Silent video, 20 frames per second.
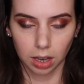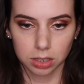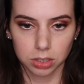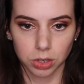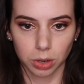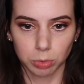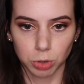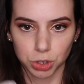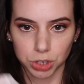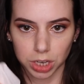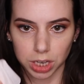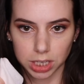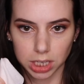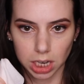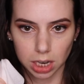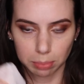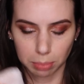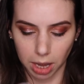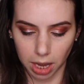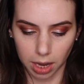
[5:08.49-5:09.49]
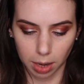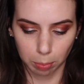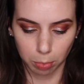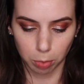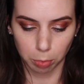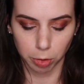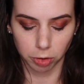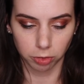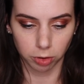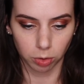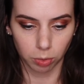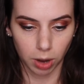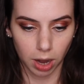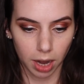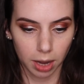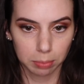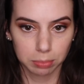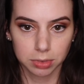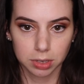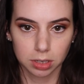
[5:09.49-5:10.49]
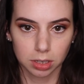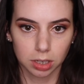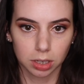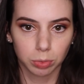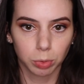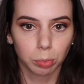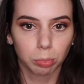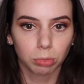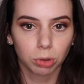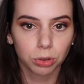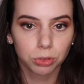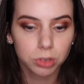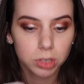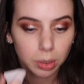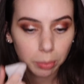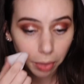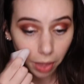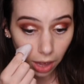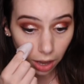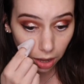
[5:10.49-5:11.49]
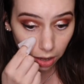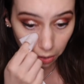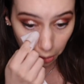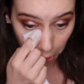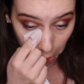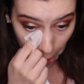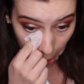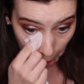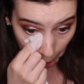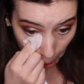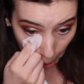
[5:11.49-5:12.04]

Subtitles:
So I'm just going to take a makeup remover wipe to remove some of that glitter.